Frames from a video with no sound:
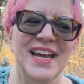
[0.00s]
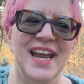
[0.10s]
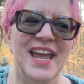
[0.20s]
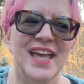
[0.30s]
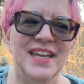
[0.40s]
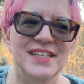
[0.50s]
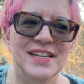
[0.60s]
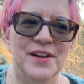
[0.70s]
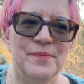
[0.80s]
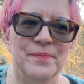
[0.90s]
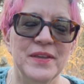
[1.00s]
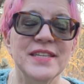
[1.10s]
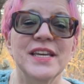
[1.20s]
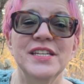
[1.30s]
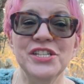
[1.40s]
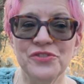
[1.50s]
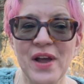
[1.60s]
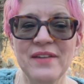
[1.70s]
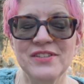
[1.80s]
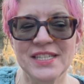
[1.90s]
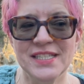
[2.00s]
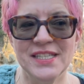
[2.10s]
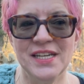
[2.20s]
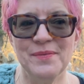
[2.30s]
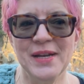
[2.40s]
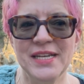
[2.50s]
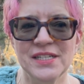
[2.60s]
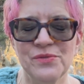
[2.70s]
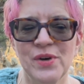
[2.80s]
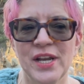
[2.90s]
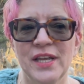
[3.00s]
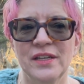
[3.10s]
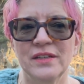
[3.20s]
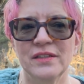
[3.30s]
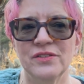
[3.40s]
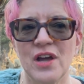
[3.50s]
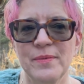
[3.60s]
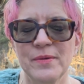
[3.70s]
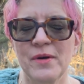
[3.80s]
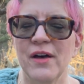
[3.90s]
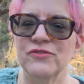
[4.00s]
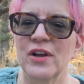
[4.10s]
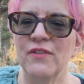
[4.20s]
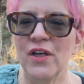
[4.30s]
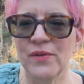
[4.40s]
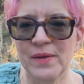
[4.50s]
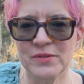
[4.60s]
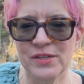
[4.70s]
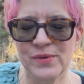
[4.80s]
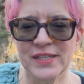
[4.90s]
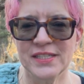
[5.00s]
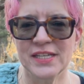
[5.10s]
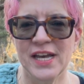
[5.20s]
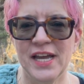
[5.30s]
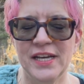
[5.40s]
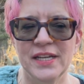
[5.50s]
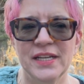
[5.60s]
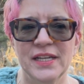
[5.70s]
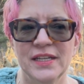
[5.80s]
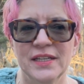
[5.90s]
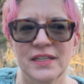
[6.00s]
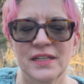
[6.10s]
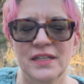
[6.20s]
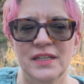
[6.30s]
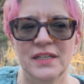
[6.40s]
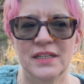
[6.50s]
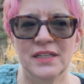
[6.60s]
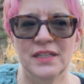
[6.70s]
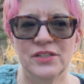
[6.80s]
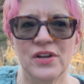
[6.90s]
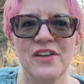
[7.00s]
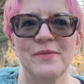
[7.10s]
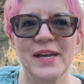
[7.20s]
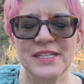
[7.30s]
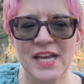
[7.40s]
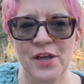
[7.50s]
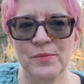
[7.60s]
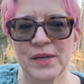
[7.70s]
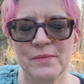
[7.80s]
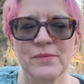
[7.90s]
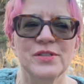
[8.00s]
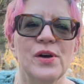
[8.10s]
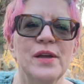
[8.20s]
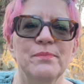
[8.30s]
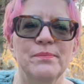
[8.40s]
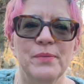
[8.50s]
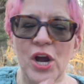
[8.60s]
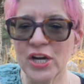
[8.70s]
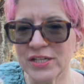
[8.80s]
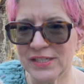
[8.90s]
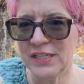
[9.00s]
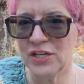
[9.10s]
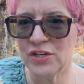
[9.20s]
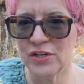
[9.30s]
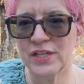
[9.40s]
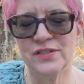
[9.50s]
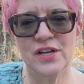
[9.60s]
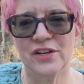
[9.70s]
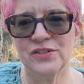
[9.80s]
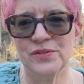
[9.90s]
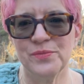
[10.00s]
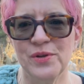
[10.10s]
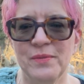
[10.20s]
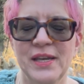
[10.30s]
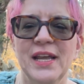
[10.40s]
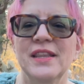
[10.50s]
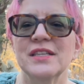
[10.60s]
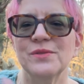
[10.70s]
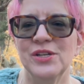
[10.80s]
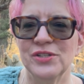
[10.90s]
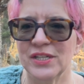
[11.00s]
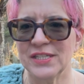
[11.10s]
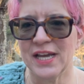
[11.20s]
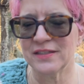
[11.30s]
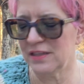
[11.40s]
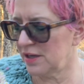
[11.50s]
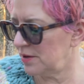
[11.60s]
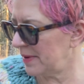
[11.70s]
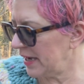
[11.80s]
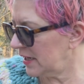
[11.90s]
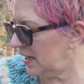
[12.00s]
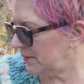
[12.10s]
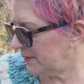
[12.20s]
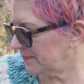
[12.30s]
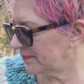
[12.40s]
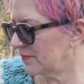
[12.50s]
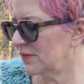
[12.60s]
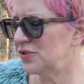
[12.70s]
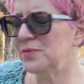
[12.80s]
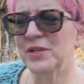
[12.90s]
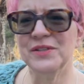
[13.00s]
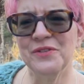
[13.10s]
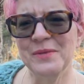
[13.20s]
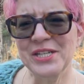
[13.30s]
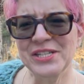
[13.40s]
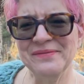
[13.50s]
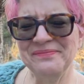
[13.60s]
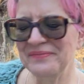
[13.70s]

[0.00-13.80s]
And yes, I did drive to the city, but I didn't want to drop him off, drive all the way up to the west side, drive back down, pick him up. So I parked near his doctor's appointment, and that's why I took a taxi there and back. Anyway, too much information.